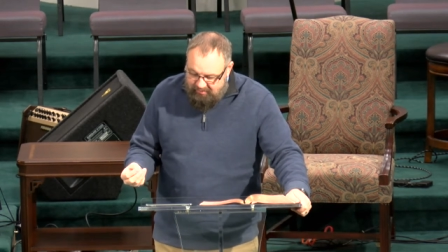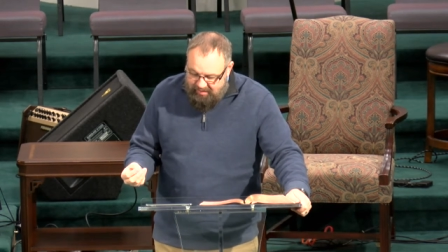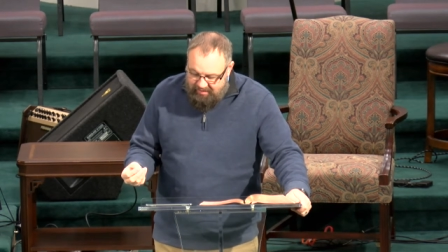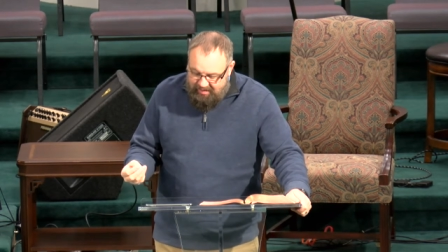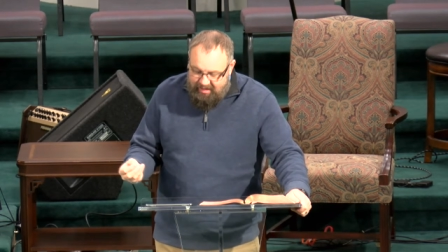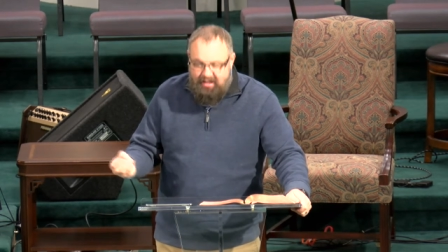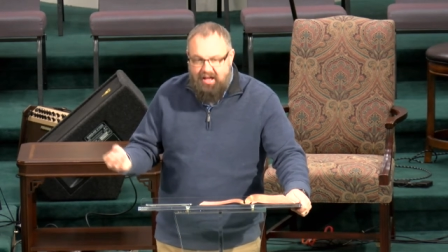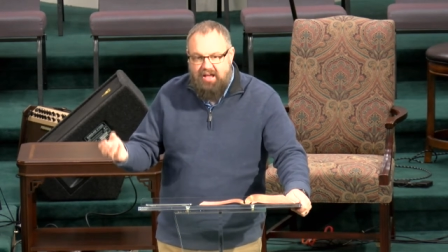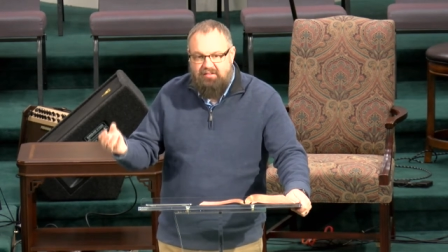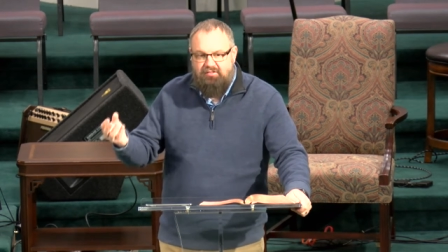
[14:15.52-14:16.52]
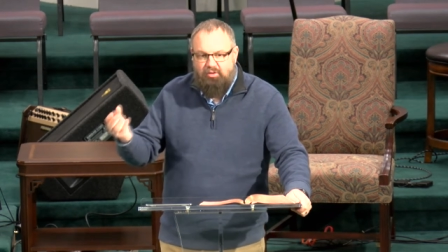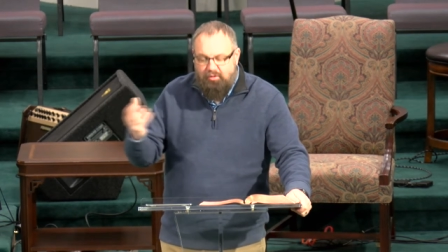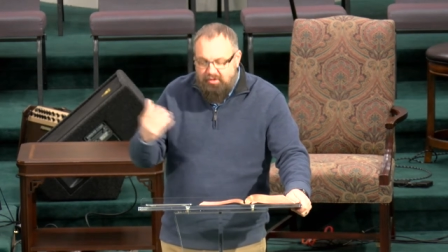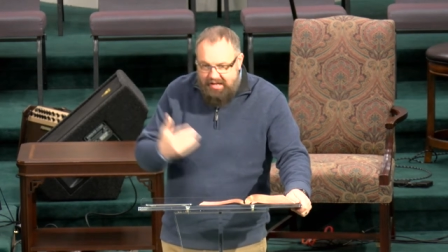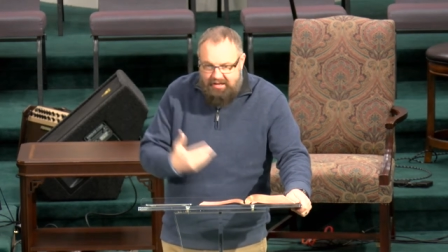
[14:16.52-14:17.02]
that has
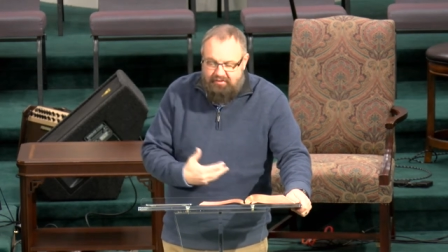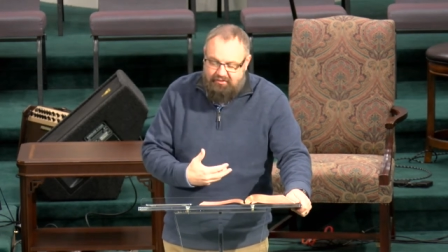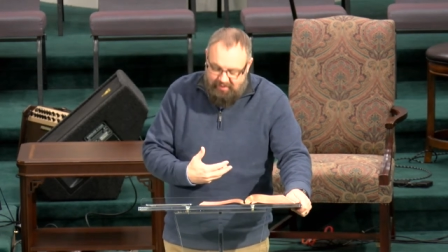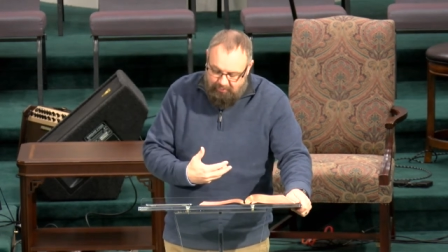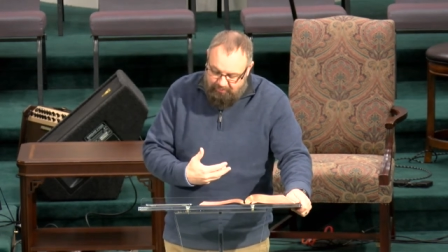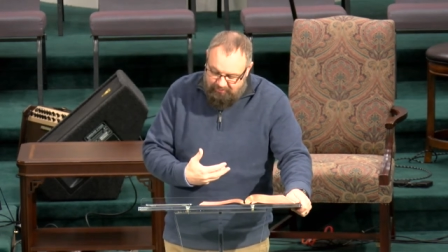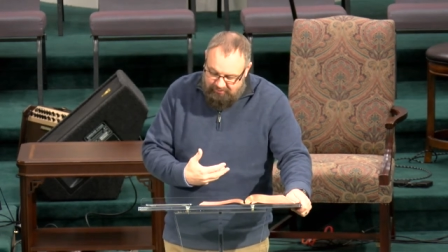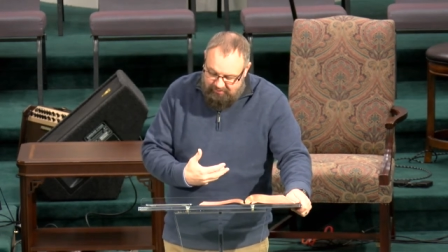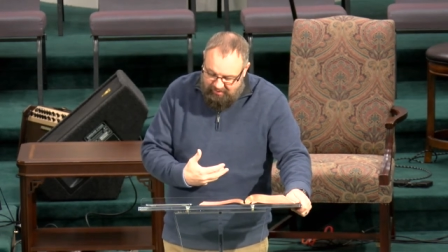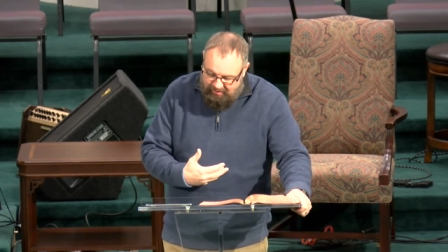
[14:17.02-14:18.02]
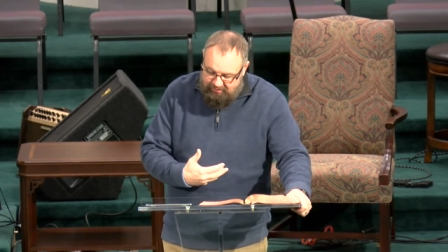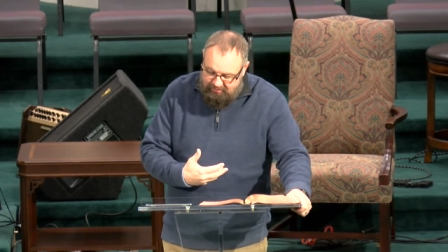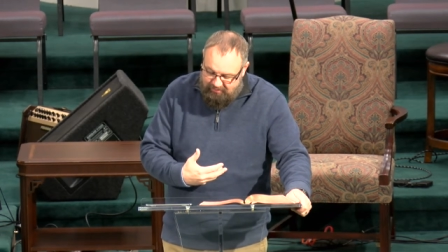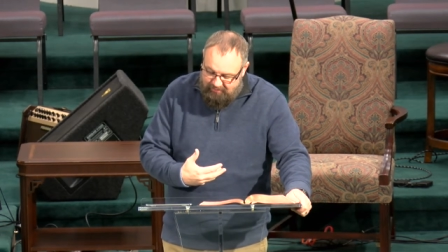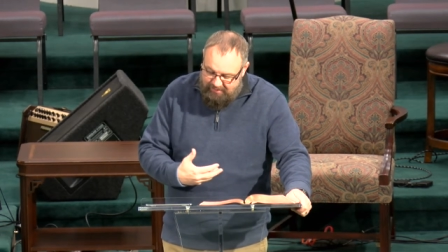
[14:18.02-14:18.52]
torn down the temp- tent,